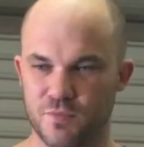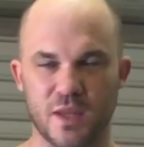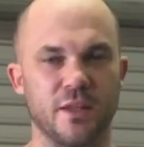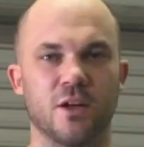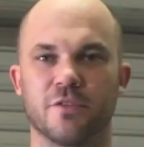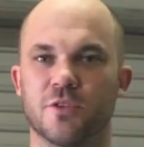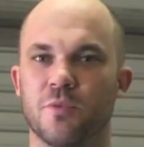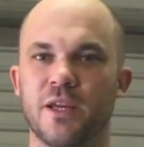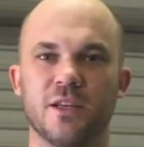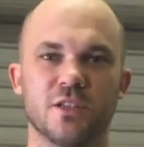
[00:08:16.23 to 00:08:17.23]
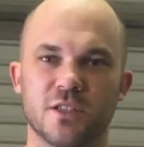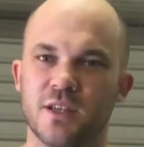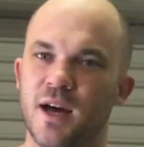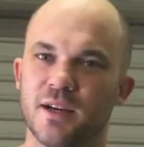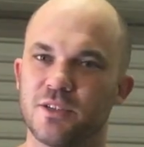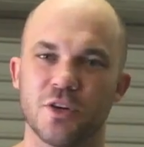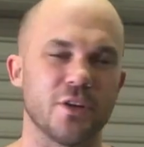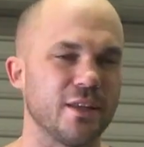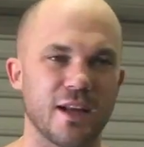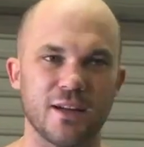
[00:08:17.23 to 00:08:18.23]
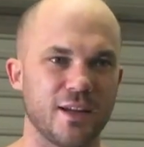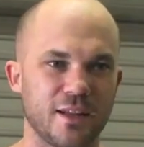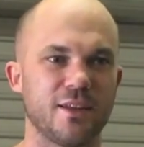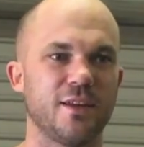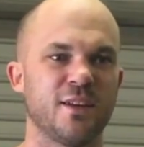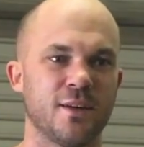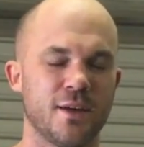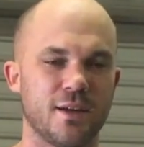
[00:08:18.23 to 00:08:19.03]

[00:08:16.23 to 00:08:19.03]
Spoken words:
and then after a week it just dies. So nothing